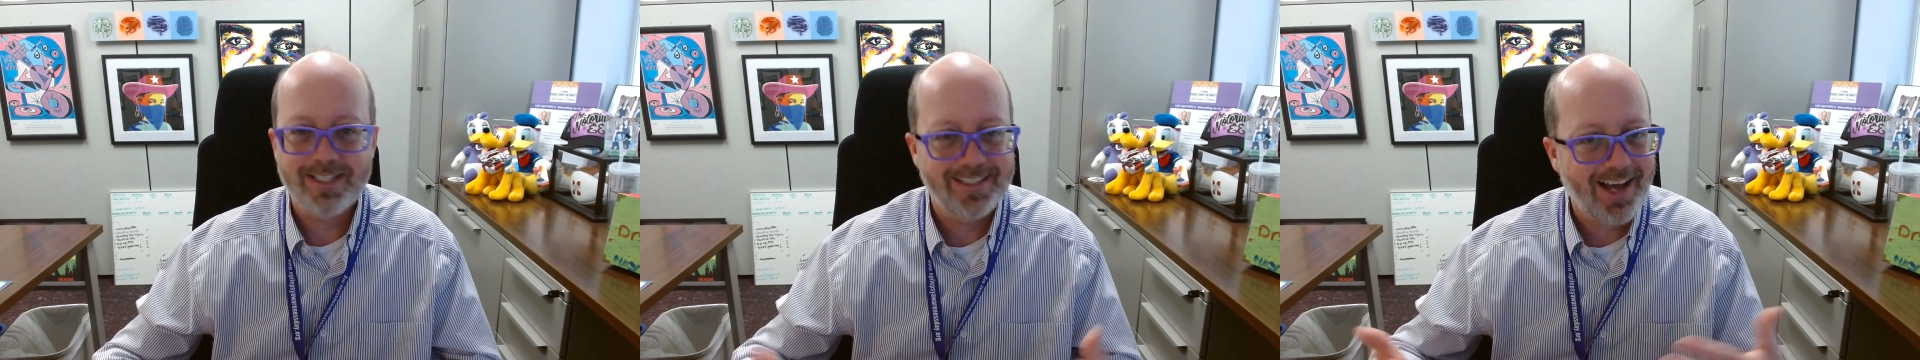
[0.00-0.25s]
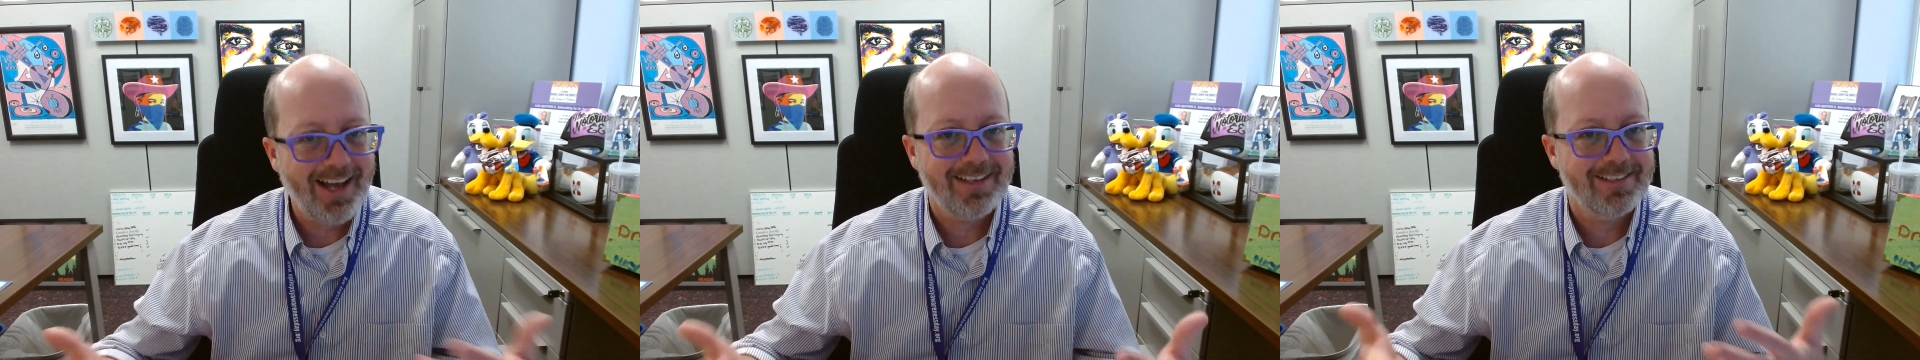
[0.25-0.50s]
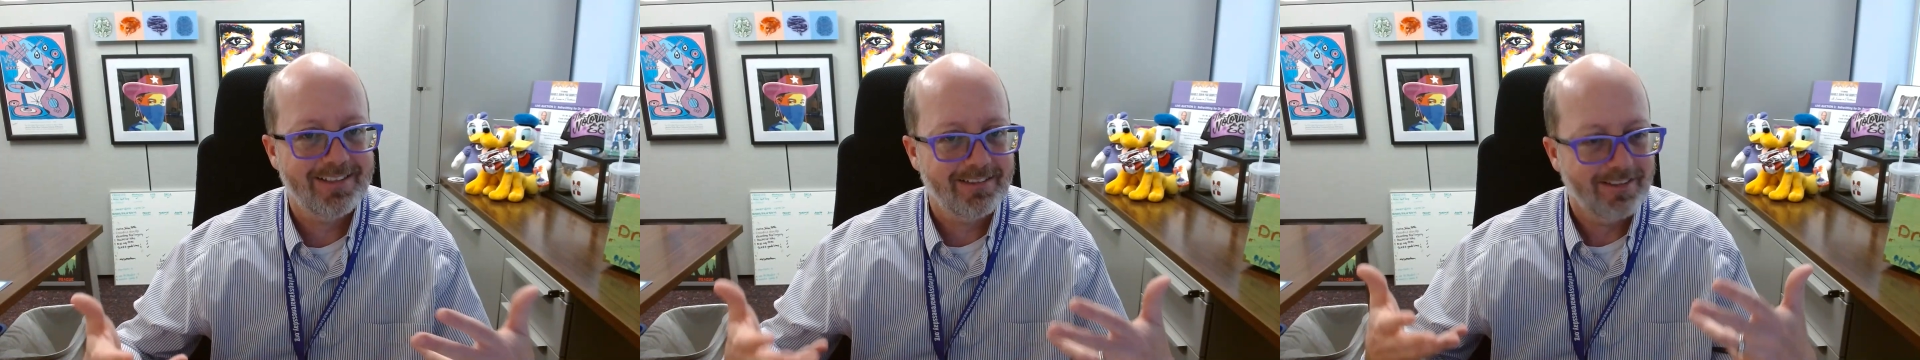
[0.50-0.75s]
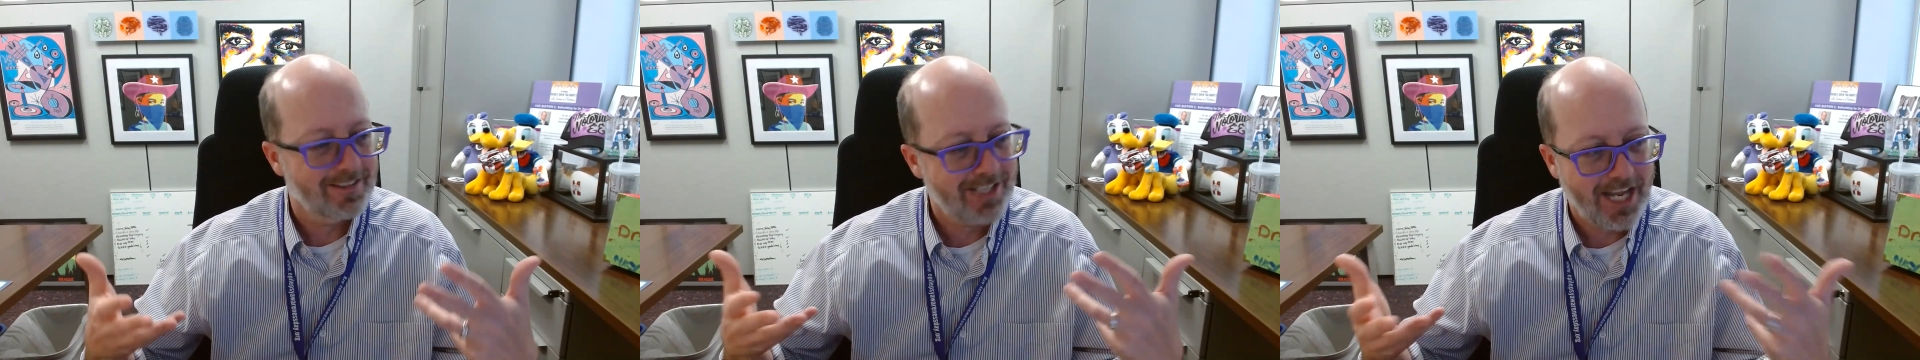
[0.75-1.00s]
it's not
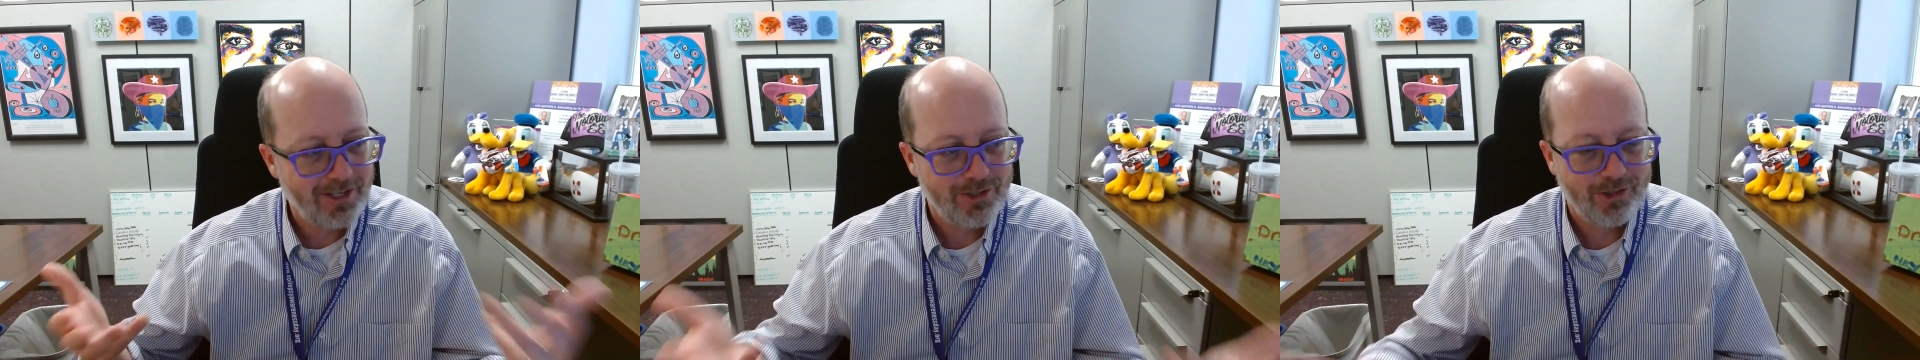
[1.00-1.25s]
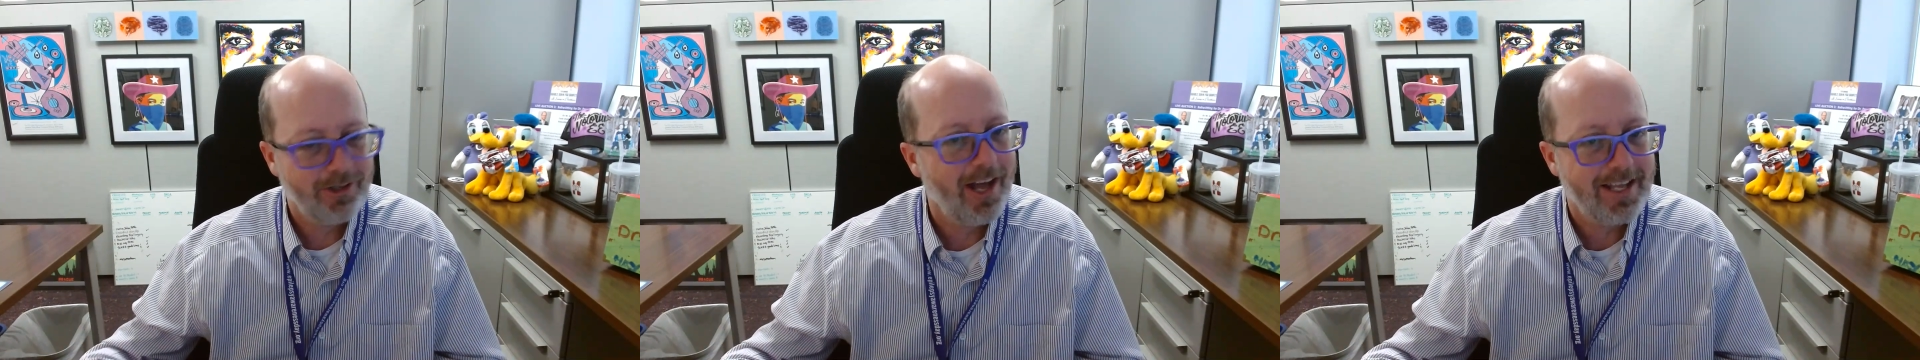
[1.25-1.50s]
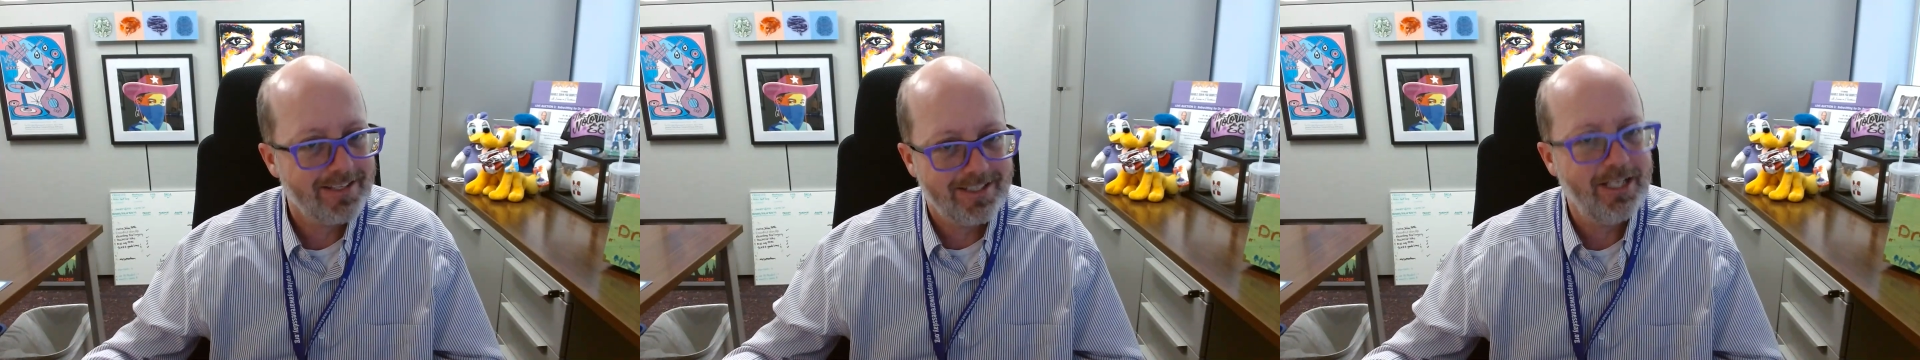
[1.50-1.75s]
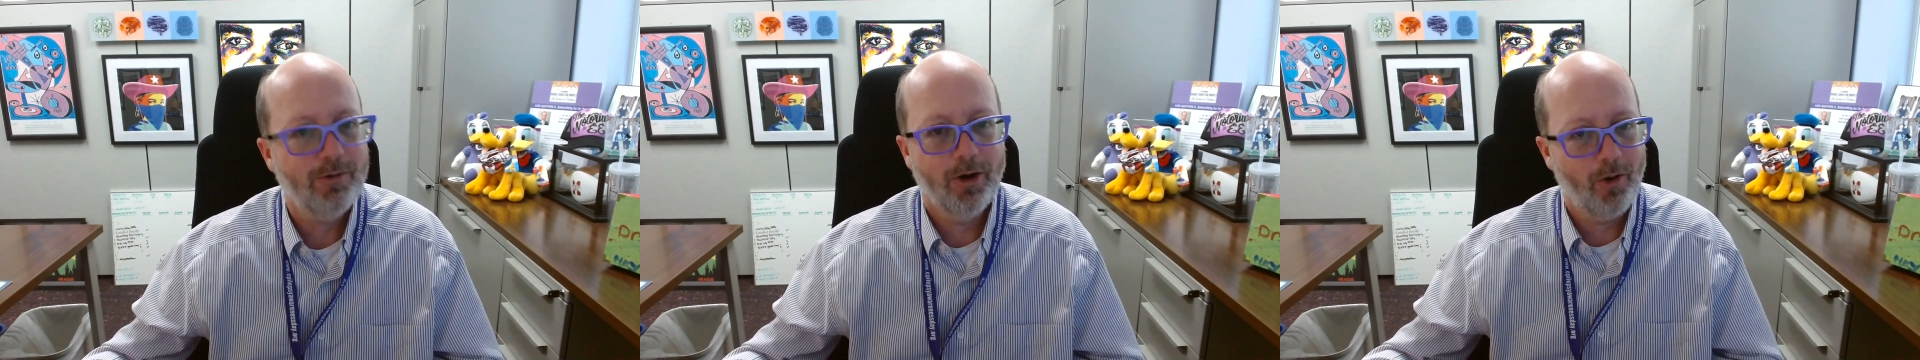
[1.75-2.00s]
the chances are not
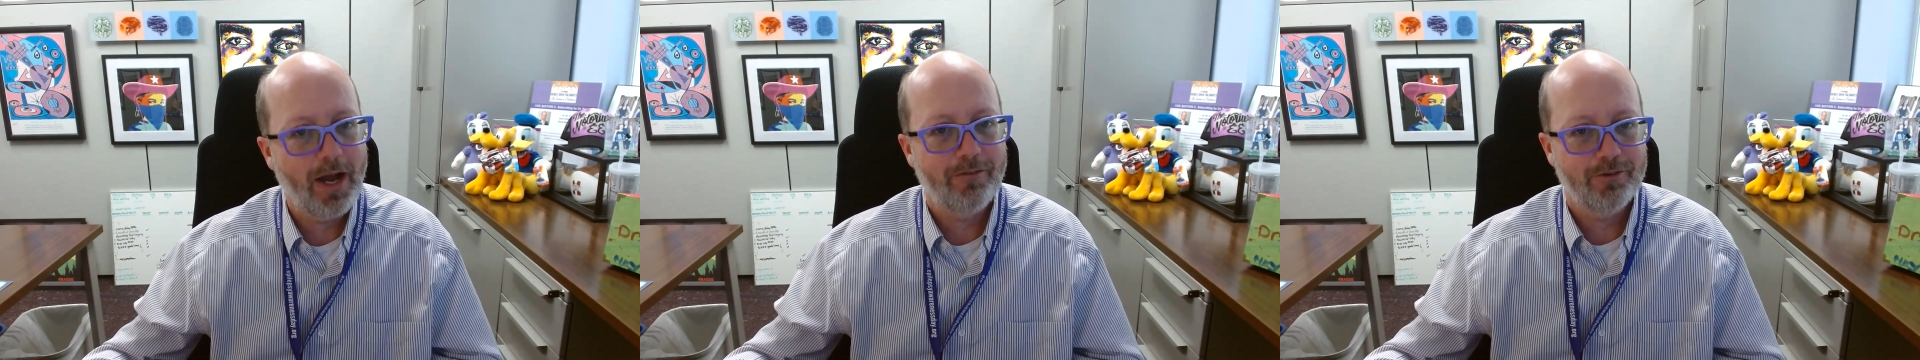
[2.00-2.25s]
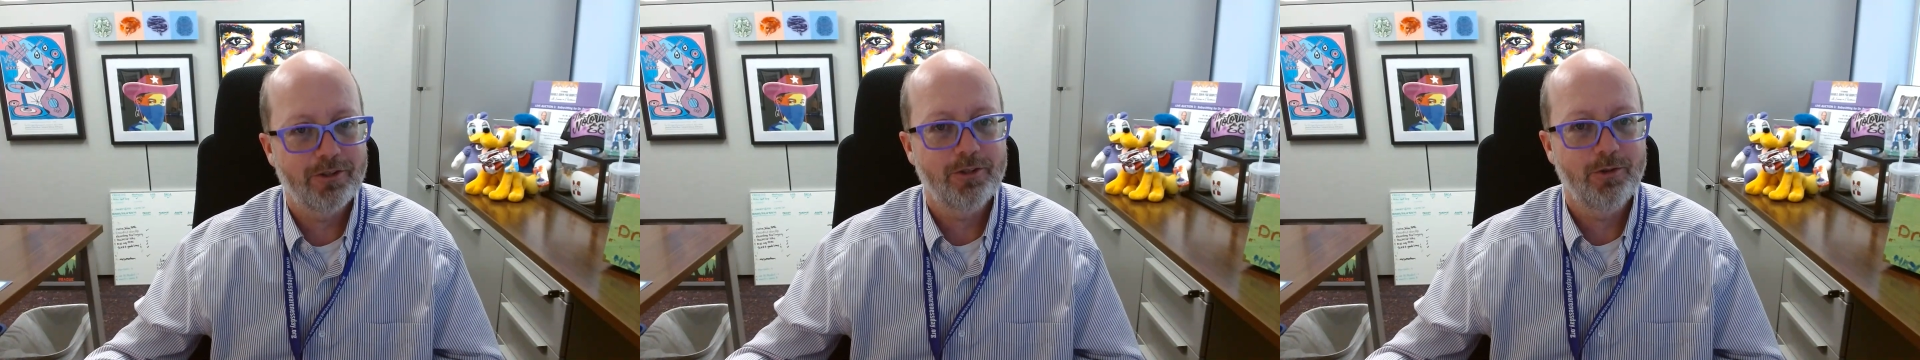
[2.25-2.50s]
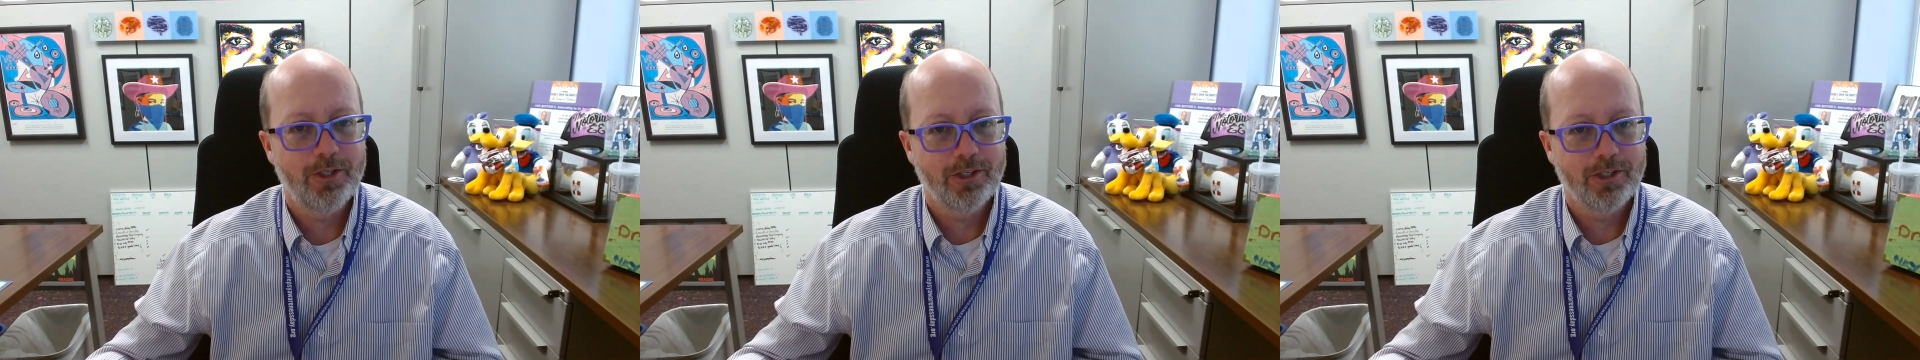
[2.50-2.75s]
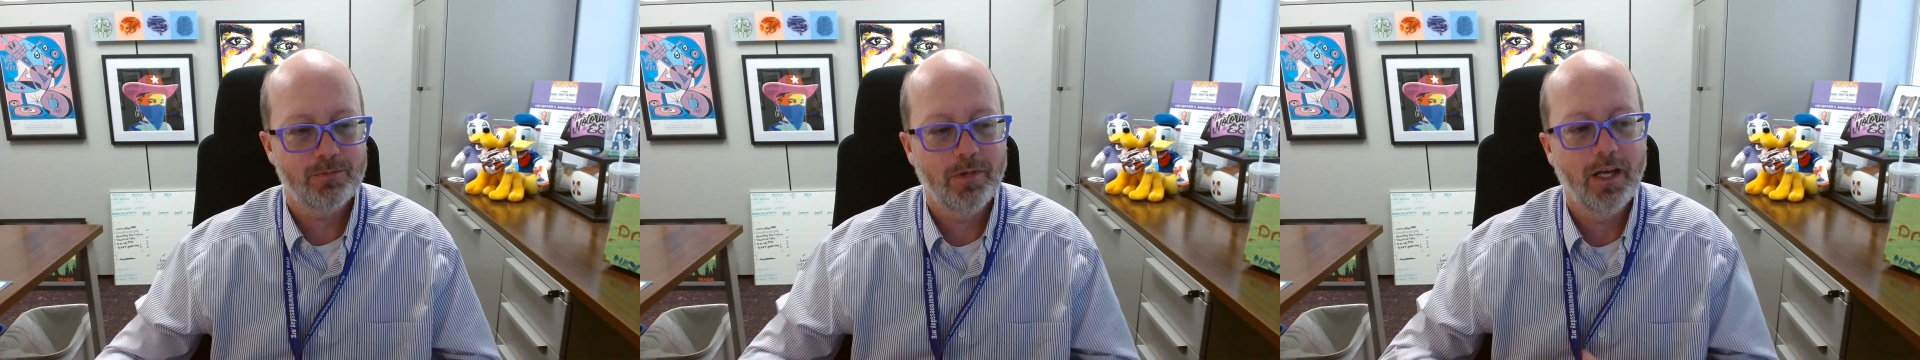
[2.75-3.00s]
zero after two
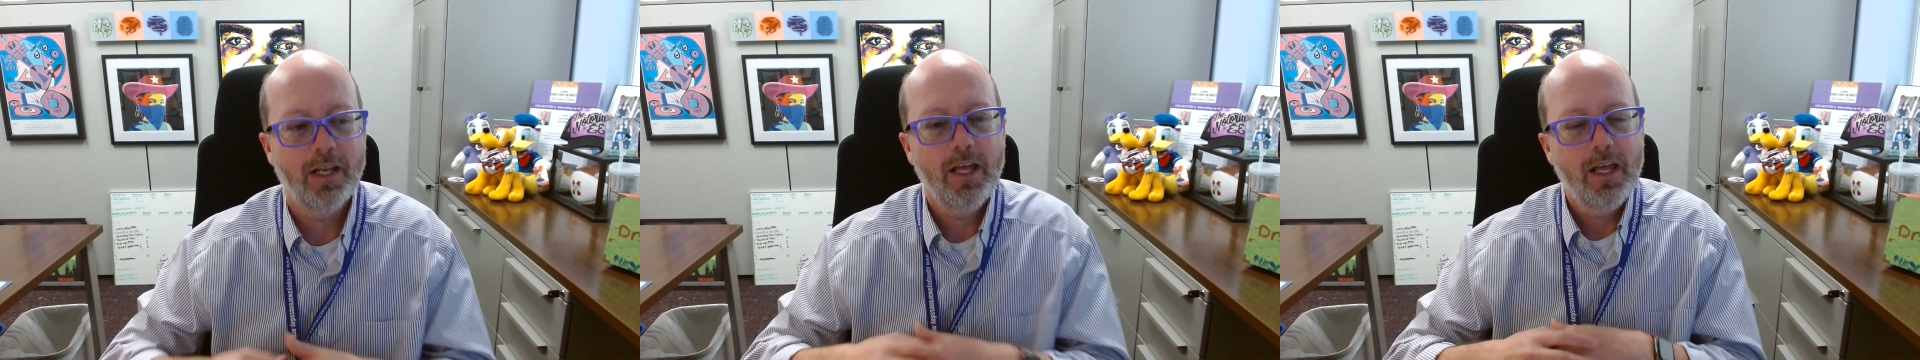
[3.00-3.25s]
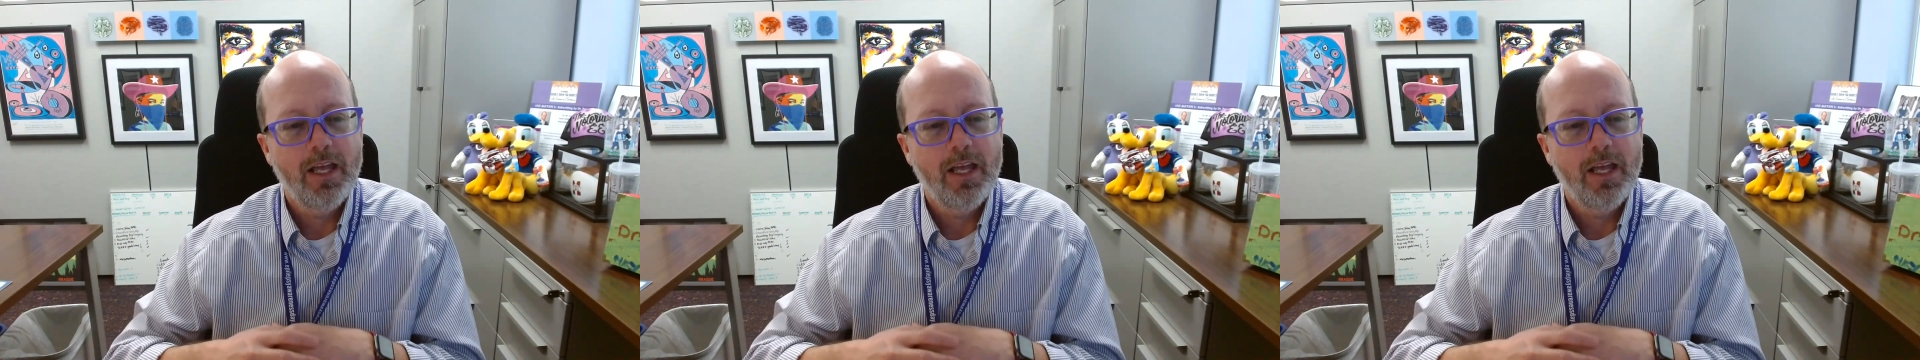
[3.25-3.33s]
years, but